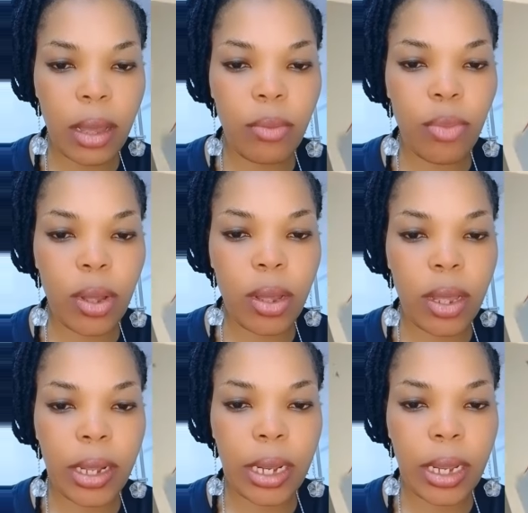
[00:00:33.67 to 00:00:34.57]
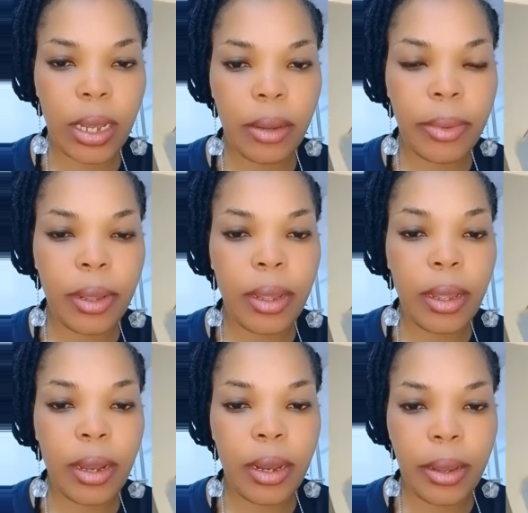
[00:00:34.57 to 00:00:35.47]
thereby putting the
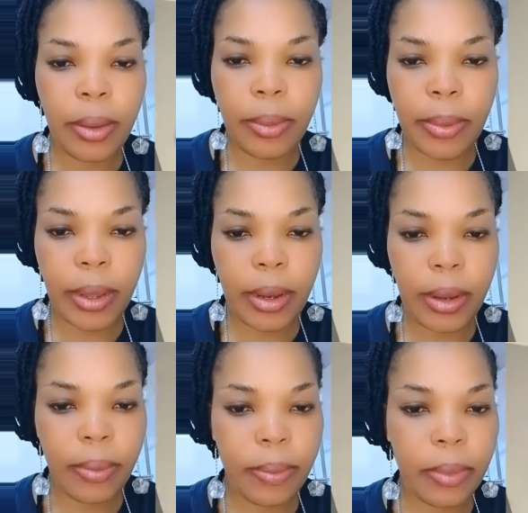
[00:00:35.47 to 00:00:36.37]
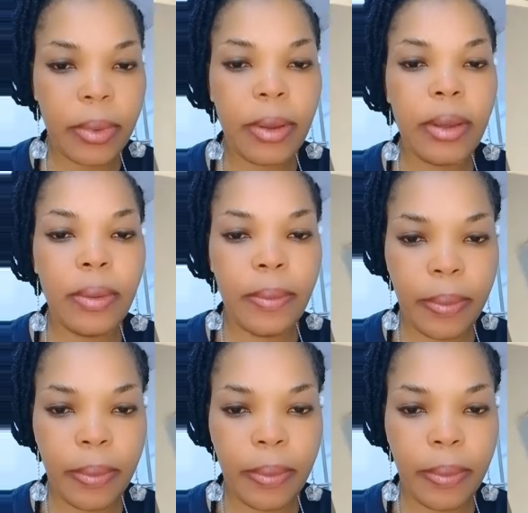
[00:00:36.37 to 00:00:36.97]
blouse back together to its